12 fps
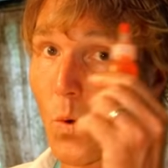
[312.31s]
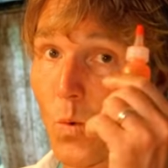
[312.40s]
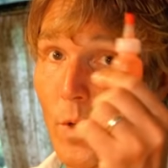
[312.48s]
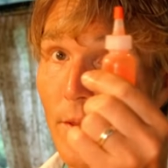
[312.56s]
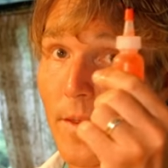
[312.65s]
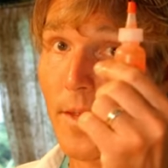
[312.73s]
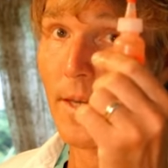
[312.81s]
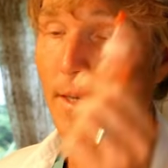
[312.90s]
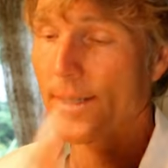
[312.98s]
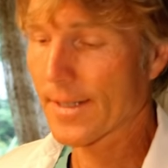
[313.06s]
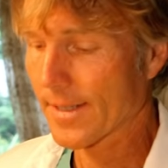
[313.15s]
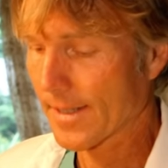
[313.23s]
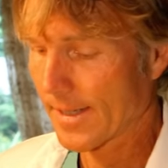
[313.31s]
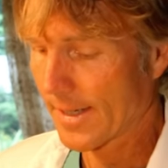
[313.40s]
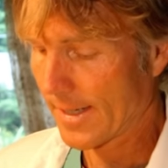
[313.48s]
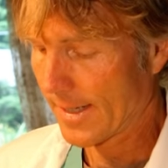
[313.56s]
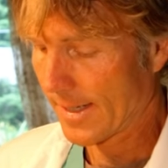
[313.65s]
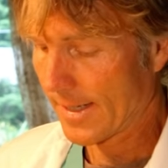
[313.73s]
with this,
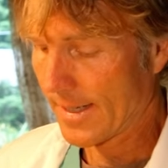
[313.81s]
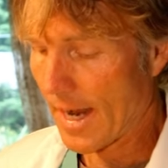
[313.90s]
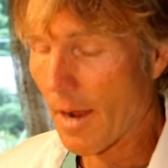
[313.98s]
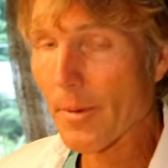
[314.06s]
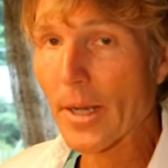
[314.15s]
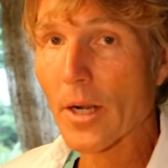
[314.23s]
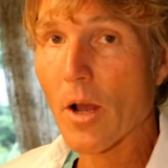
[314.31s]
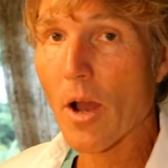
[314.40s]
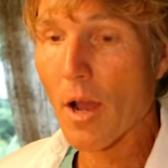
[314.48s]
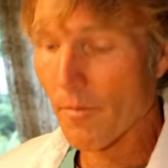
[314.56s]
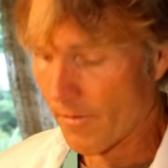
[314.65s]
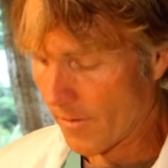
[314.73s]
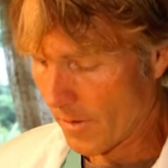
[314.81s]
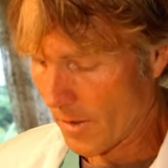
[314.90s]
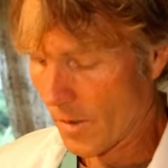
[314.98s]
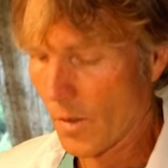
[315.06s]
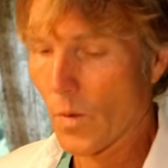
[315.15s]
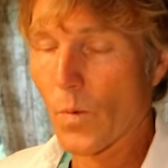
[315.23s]
dabbing it off
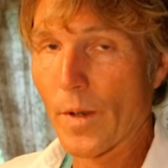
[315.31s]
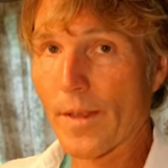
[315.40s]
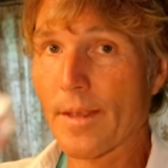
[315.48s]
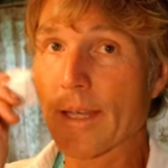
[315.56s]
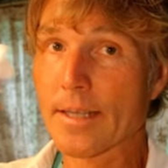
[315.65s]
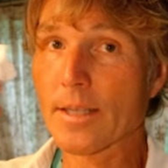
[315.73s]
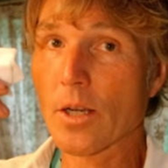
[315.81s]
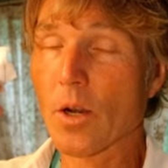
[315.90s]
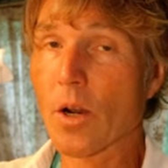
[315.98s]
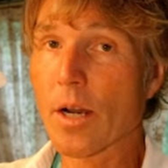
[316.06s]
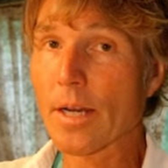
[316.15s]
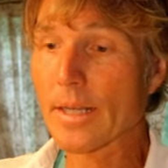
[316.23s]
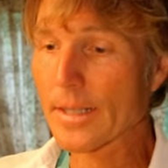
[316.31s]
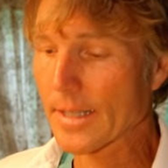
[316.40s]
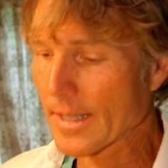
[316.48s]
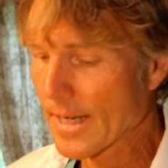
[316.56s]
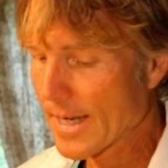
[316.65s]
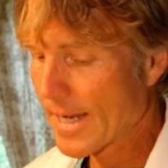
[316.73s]
with this
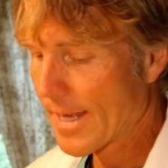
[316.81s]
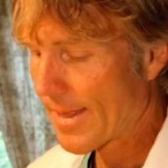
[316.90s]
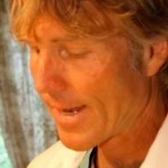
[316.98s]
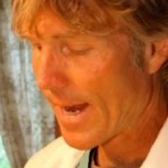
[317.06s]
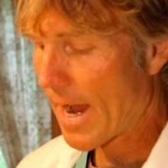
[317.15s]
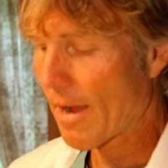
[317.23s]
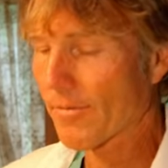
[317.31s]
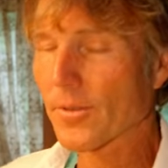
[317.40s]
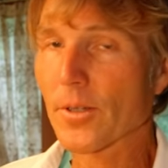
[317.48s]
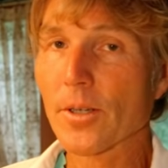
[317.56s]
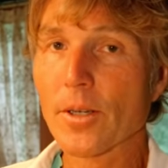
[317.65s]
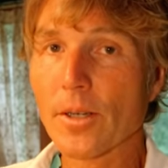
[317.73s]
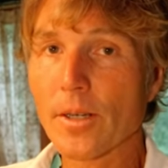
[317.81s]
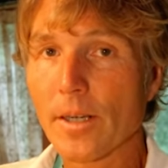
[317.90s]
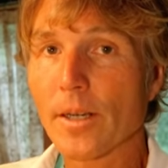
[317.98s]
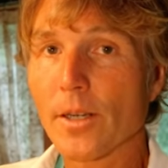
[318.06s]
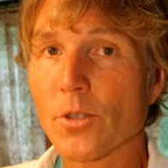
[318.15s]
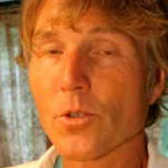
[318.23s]
gauze, then after
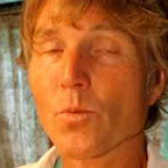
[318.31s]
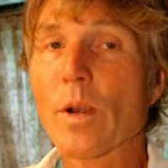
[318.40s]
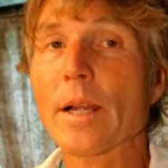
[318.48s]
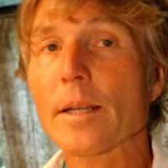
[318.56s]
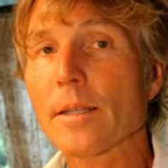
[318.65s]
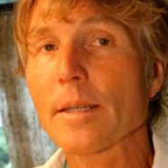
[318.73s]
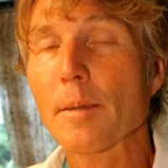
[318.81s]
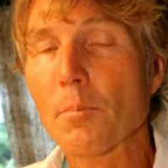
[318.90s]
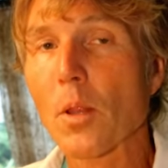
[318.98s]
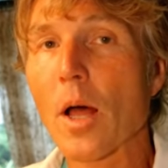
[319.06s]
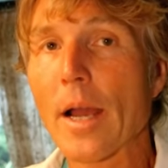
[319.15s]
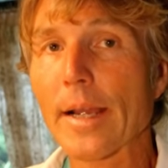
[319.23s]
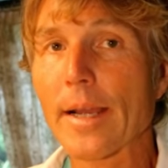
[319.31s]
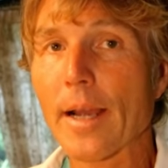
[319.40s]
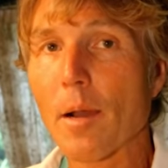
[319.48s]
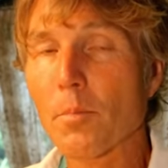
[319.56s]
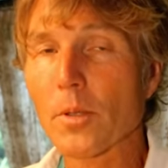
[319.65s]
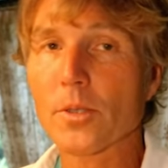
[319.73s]
directly applying a
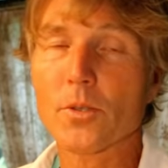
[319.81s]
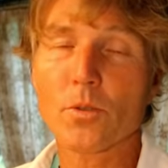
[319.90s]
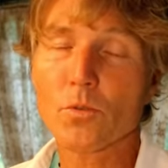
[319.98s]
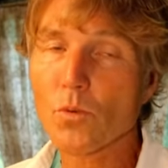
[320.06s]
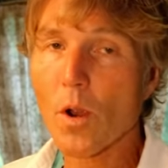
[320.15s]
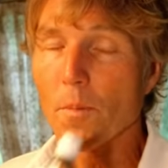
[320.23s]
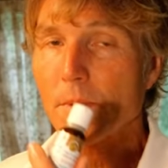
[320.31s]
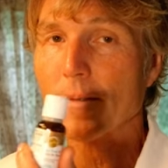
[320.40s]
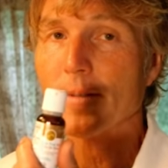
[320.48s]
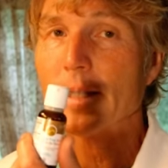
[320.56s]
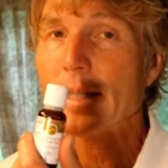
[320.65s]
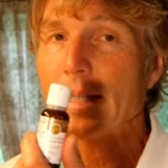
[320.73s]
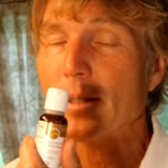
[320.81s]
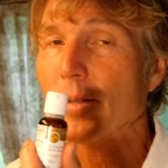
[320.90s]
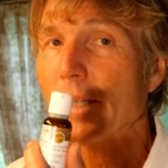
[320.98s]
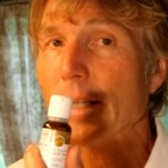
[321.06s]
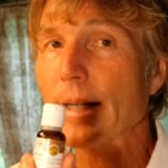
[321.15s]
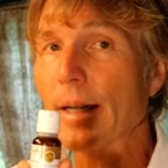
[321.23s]
couple of drops of tea
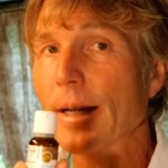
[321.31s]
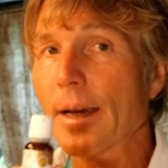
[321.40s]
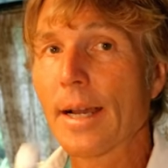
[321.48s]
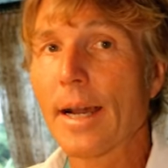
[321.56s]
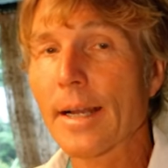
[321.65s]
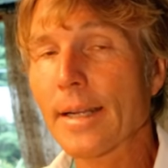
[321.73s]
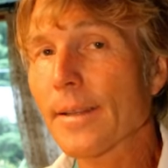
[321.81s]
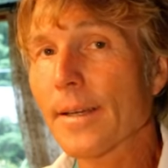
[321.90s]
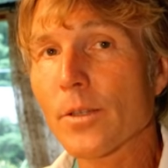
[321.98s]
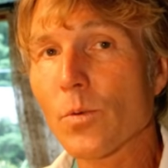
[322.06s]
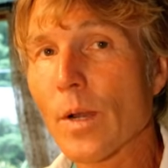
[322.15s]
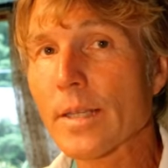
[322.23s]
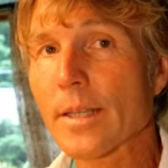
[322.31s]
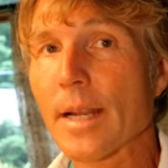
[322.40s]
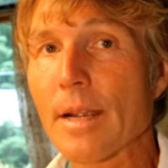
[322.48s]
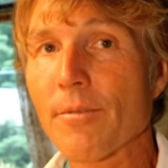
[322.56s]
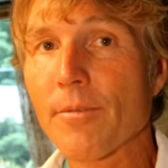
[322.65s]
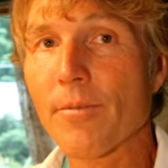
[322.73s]
tree, I did that twice a
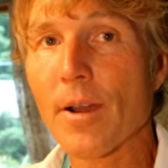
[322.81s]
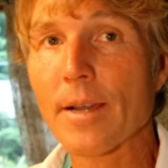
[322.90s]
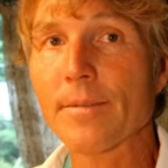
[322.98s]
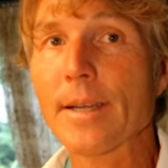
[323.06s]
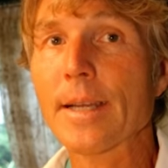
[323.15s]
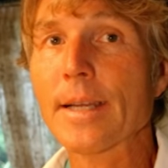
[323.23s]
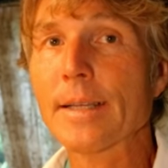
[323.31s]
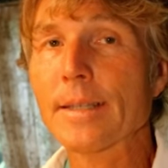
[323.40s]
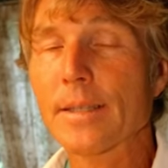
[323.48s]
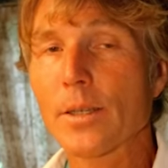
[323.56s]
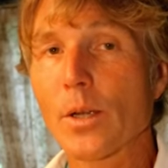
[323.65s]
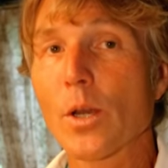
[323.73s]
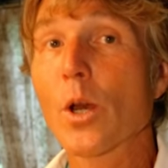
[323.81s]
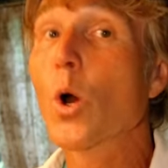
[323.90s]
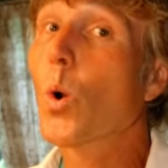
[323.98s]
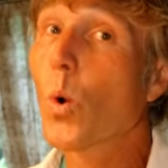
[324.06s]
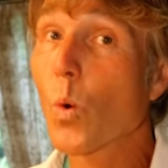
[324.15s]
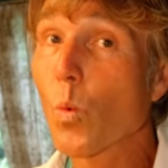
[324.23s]
day for 5 days.
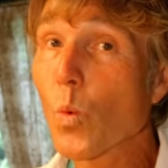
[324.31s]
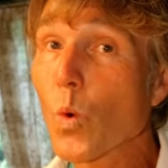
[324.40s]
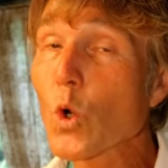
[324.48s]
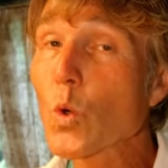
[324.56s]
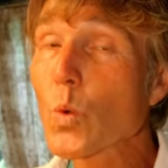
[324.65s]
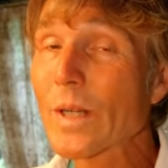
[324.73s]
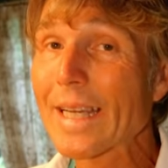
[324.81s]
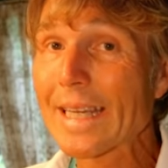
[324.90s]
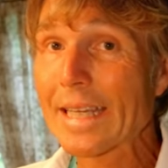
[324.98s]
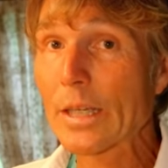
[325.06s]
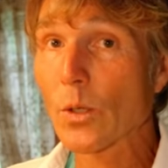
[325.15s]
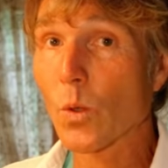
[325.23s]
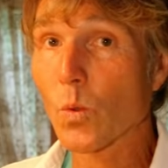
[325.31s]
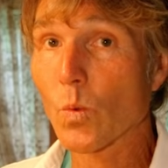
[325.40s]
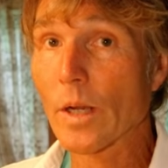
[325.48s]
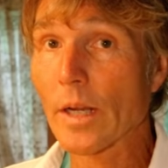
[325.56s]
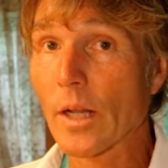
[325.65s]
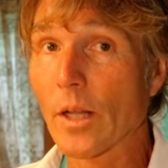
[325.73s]
Wound healed
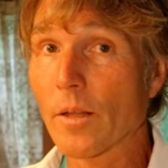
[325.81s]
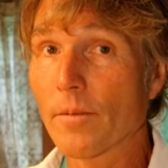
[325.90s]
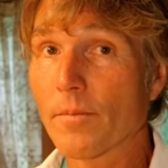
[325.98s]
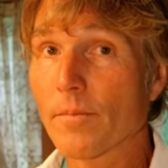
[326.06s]
well.